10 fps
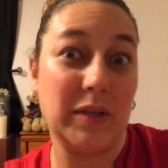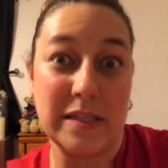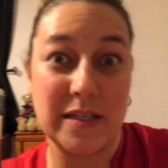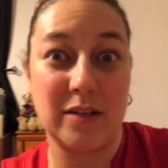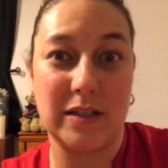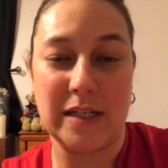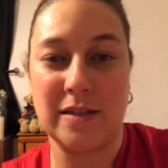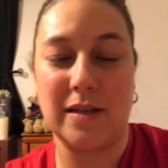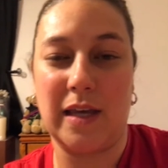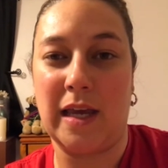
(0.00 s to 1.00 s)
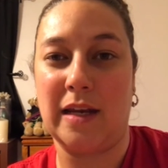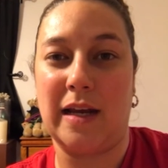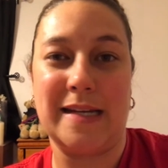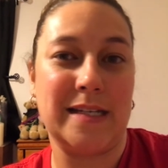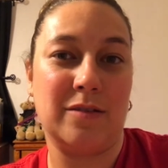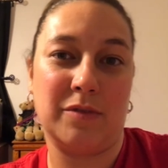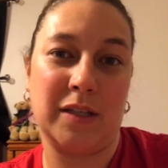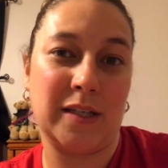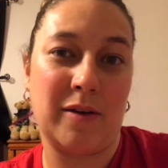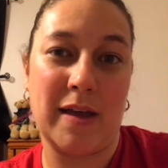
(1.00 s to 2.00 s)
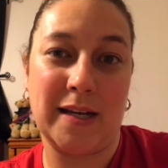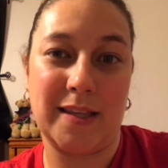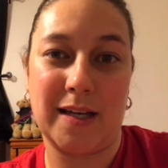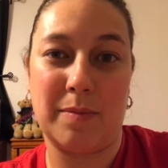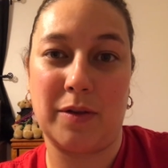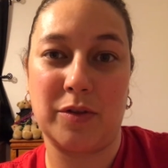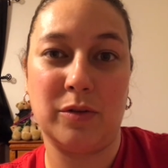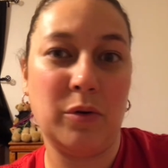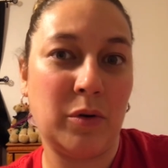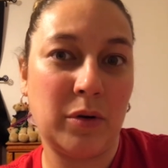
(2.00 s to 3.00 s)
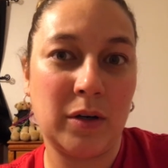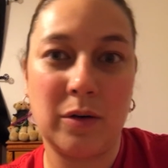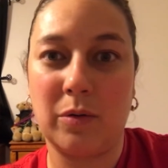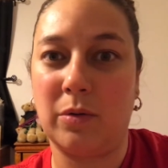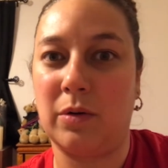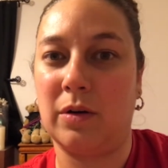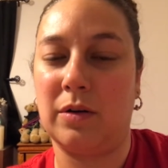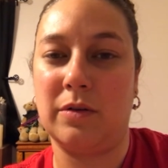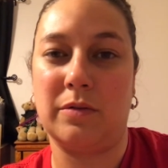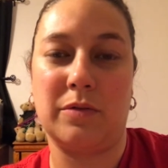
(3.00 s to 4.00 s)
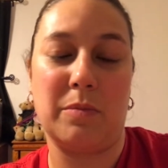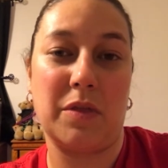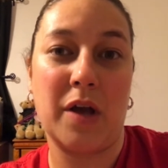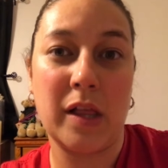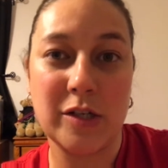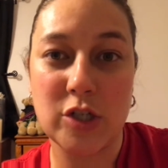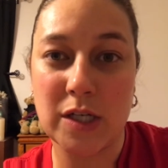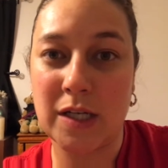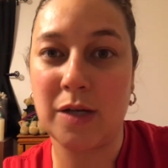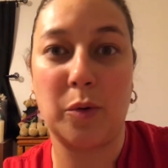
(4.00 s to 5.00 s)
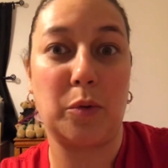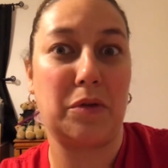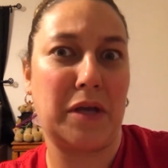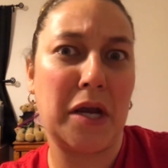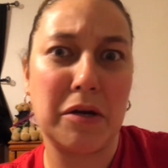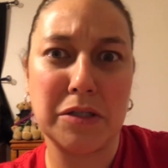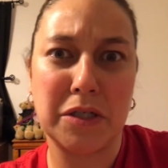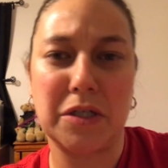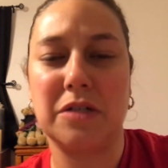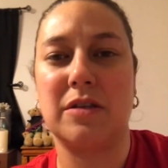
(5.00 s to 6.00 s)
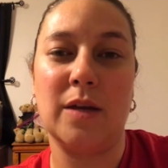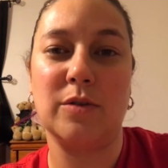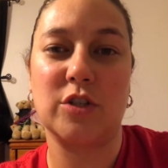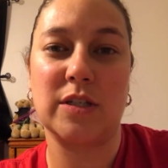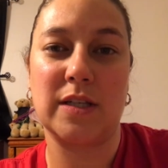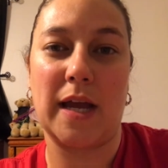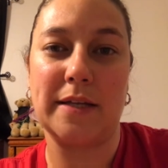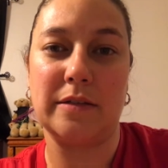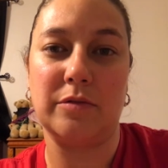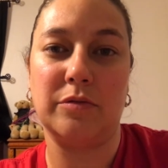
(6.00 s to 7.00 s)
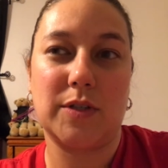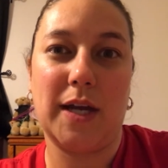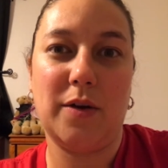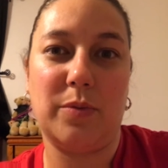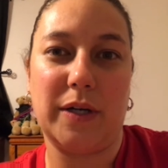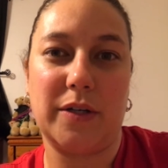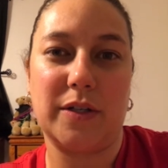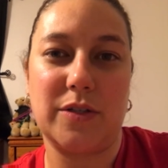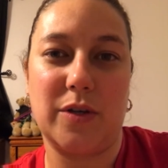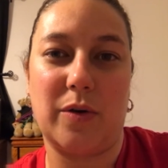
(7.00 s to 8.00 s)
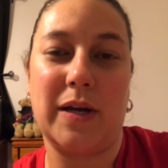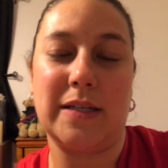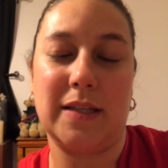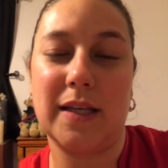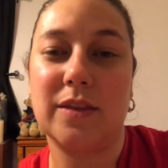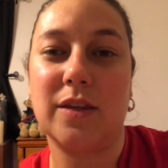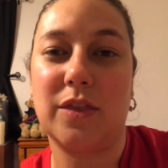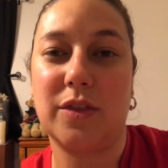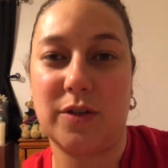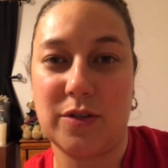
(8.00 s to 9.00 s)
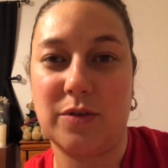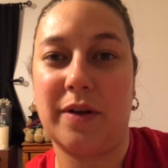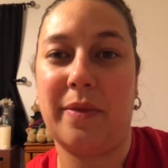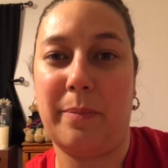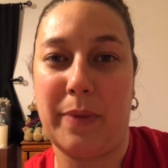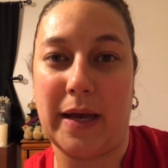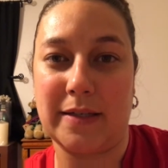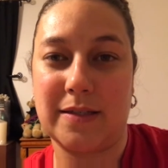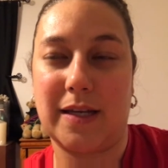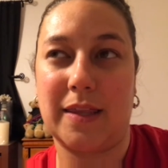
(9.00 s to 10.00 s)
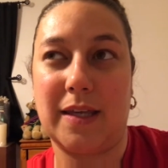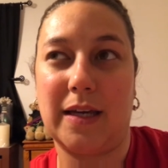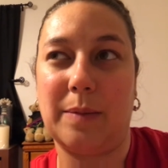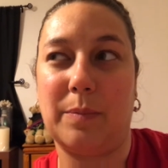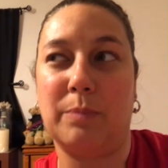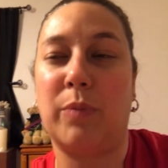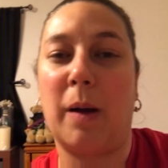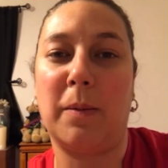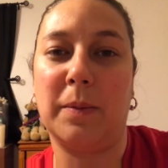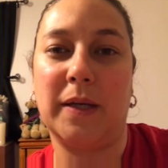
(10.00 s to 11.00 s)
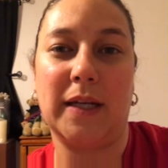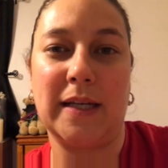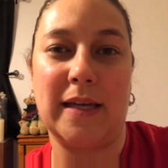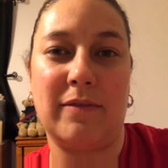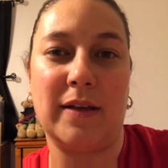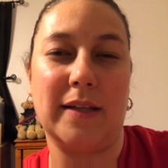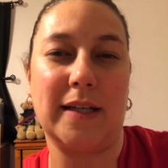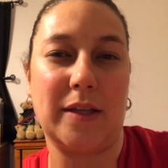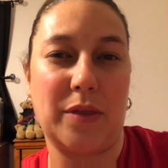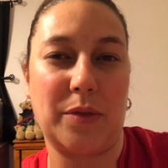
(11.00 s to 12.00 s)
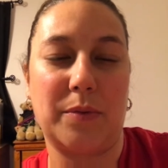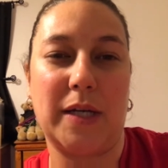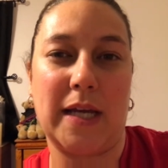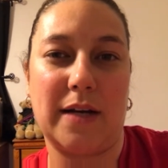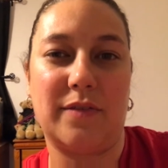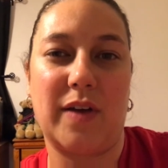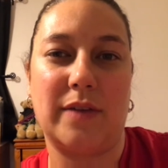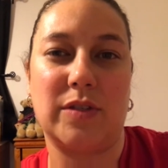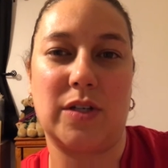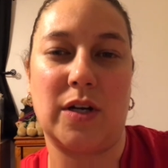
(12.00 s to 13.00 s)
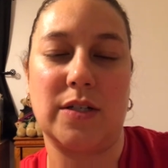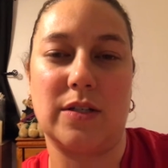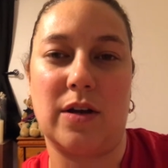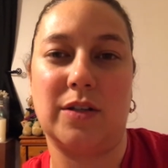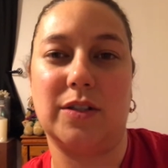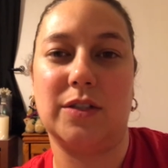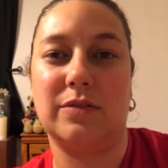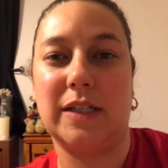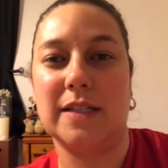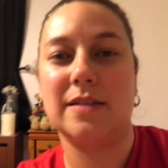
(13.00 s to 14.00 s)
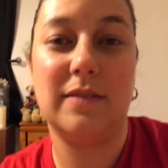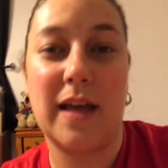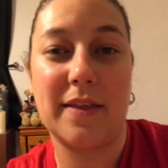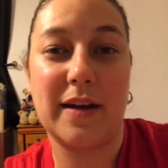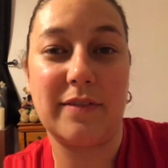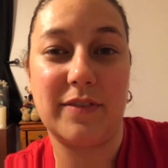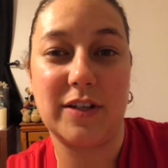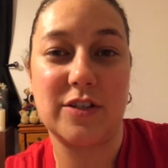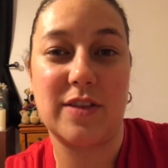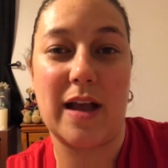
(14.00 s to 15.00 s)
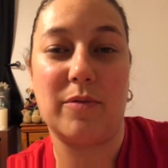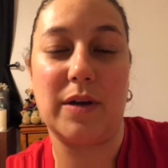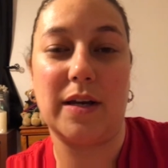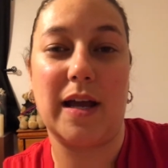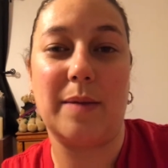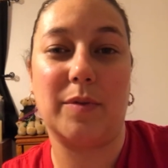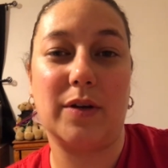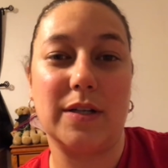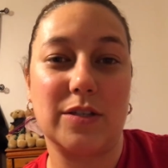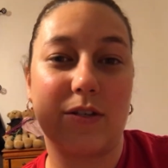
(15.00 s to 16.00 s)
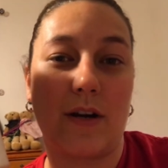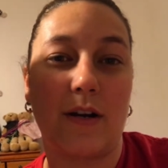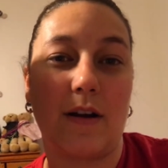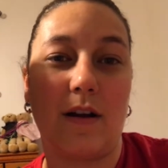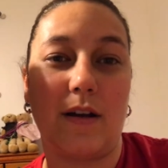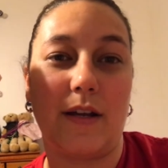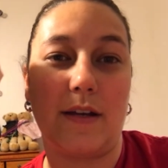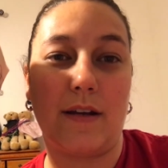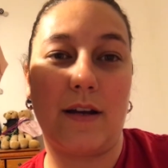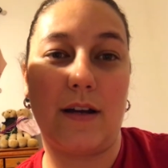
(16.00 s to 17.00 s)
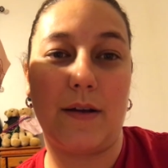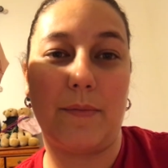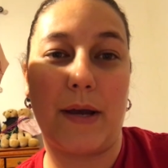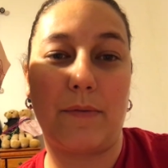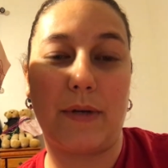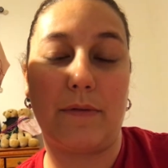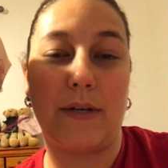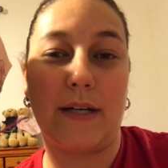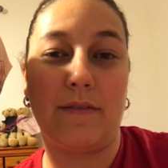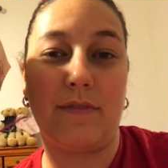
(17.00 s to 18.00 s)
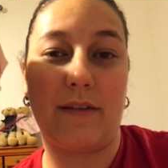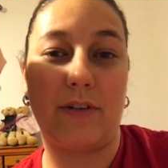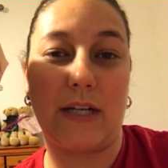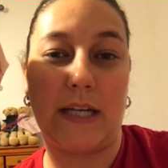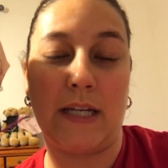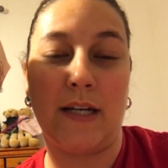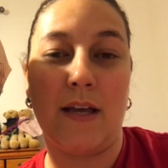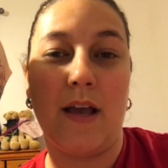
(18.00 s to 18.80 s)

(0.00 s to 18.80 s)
a series and I didn't really know anything about the lore or the mythology or the characters. It was just kind of weird. So I did like the third story the best. I think I'm probably gonna give it like a 3 out of 5 stars on Goodreads. Now that I finished that one, I'm gonna start on my reread of Nevernight.